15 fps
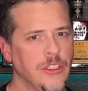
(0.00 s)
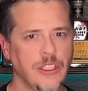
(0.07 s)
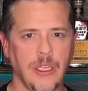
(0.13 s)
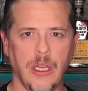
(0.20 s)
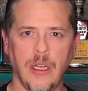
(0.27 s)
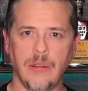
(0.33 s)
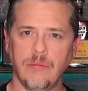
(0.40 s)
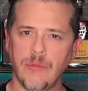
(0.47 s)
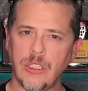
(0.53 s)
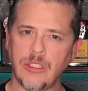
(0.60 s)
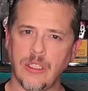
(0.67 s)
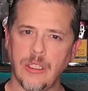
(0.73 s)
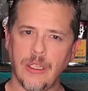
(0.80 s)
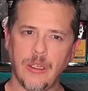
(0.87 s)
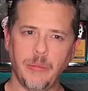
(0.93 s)
a
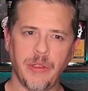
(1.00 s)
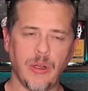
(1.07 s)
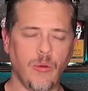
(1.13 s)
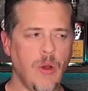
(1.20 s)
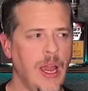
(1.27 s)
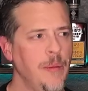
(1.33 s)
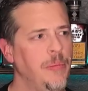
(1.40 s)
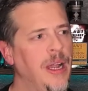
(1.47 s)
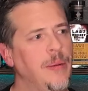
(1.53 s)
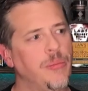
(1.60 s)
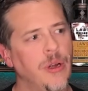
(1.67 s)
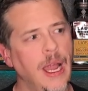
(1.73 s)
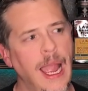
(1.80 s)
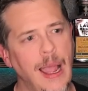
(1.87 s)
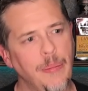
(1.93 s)
little bit of white pepper
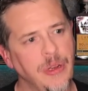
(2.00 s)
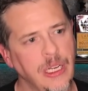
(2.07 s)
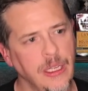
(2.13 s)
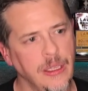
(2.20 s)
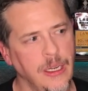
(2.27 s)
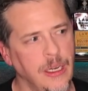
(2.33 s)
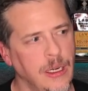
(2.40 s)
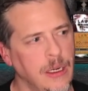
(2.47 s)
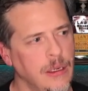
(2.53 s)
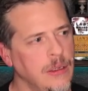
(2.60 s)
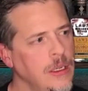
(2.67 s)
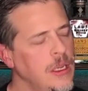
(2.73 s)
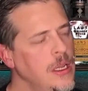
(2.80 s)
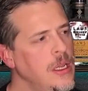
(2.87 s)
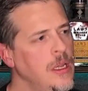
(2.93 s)
happening there,
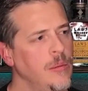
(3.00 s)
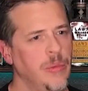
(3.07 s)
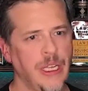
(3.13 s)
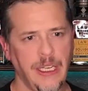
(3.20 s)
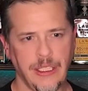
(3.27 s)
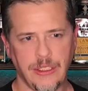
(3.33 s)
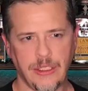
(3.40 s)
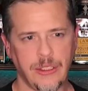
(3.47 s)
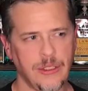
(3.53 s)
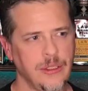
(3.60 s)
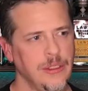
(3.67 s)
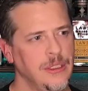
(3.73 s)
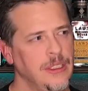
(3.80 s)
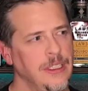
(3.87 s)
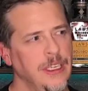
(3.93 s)
but
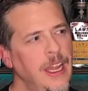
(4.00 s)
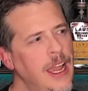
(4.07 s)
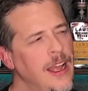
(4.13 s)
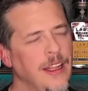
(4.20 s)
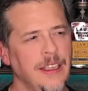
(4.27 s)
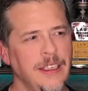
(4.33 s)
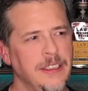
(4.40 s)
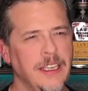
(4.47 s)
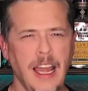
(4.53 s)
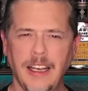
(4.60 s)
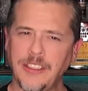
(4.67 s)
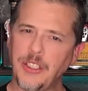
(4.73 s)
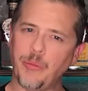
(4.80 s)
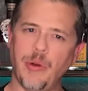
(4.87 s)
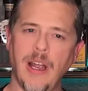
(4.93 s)
yeah, it kind of
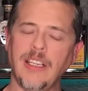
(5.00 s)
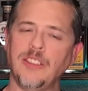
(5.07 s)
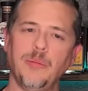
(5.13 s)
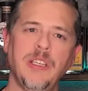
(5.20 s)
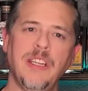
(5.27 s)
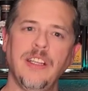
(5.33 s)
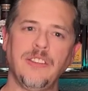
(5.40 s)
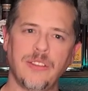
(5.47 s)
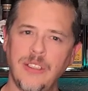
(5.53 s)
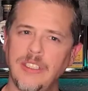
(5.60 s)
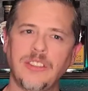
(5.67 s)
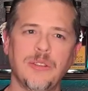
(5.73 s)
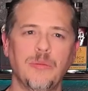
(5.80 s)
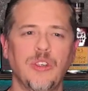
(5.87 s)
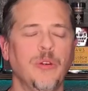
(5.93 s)
surprised me that there is
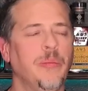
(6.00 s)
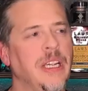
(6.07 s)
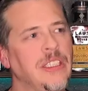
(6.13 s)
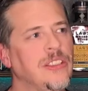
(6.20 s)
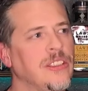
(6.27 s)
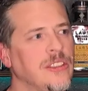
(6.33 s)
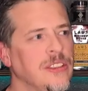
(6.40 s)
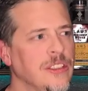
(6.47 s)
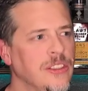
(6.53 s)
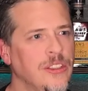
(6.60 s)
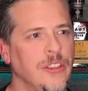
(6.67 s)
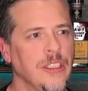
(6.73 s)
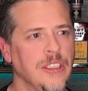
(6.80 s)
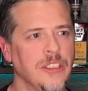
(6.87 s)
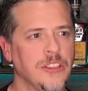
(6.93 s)
some herbaceousness to
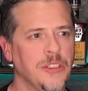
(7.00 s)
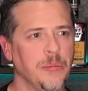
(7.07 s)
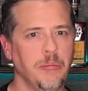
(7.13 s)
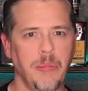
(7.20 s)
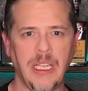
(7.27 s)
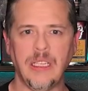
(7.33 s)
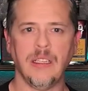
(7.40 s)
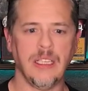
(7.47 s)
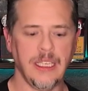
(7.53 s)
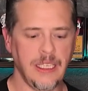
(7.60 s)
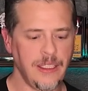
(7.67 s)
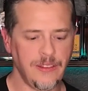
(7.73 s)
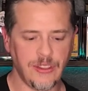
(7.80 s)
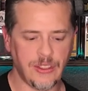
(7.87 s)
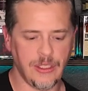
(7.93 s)
it. There's some mint
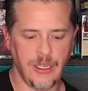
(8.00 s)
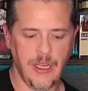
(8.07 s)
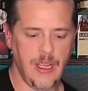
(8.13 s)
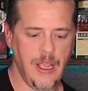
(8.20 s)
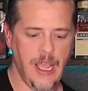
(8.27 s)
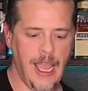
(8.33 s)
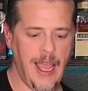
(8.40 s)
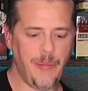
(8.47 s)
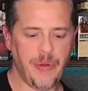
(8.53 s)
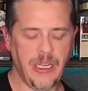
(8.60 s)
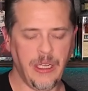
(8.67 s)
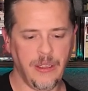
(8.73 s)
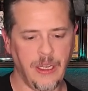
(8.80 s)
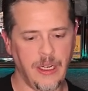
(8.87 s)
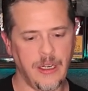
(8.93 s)
leaves
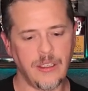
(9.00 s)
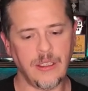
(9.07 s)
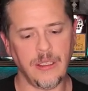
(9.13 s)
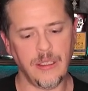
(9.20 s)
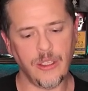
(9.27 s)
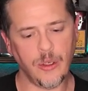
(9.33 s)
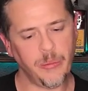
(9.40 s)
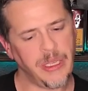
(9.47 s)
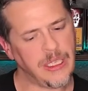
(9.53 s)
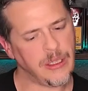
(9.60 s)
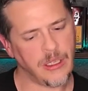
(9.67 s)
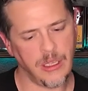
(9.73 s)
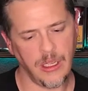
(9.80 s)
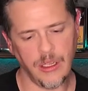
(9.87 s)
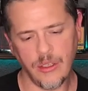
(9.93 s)
happening there, a little bit of
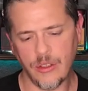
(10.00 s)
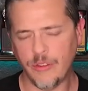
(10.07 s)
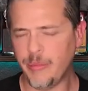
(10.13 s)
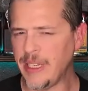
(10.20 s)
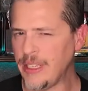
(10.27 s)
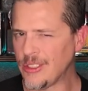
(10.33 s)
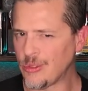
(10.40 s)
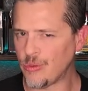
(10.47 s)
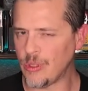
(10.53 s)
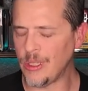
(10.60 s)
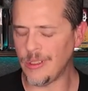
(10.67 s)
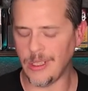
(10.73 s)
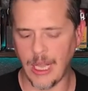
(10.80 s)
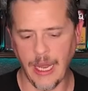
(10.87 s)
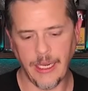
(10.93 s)
clove, but it's real
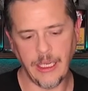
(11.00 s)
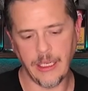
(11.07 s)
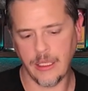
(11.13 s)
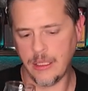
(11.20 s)
light.